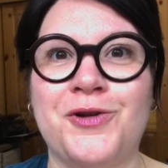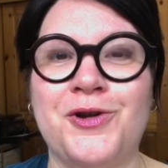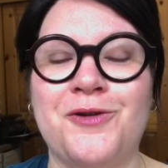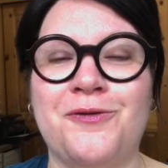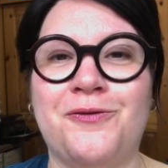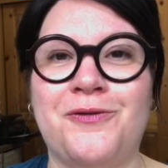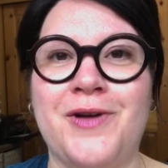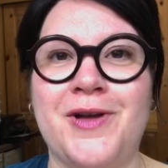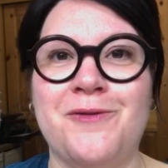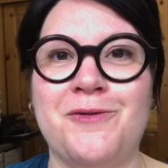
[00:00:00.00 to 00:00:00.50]
your
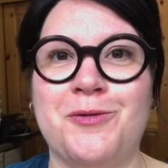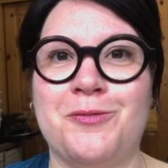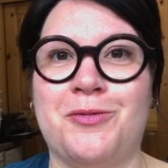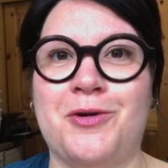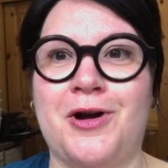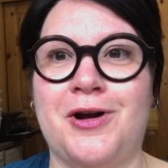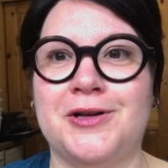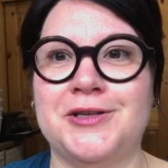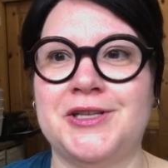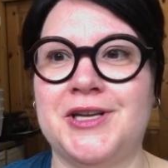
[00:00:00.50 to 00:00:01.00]
favorite
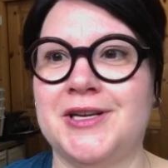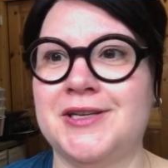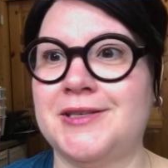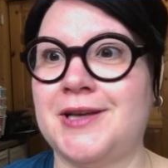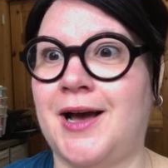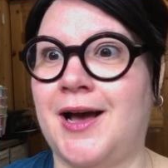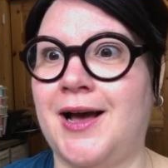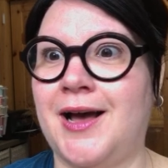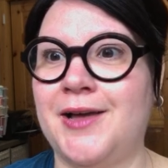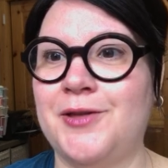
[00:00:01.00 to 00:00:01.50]
project.
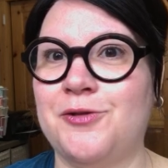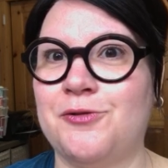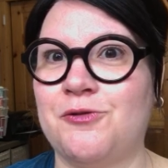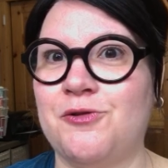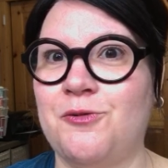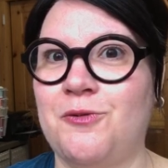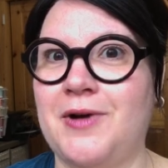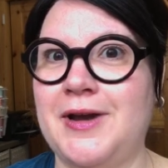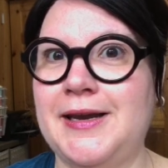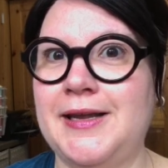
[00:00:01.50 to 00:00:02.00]
I
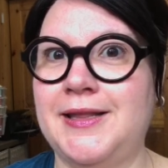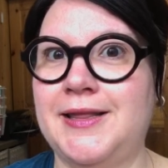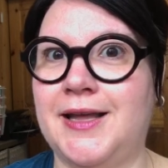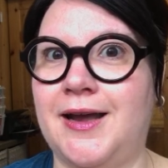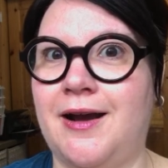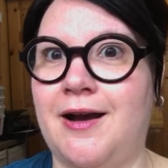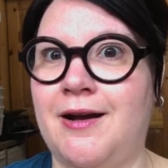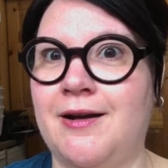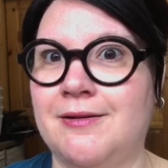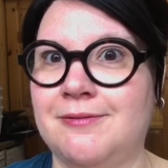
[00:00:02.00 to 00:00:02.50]
threw one in
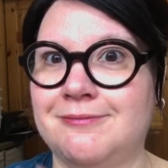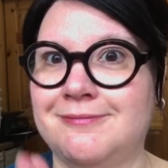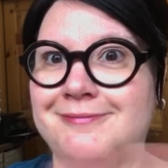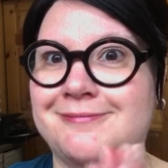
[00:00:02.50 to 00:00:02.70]
there.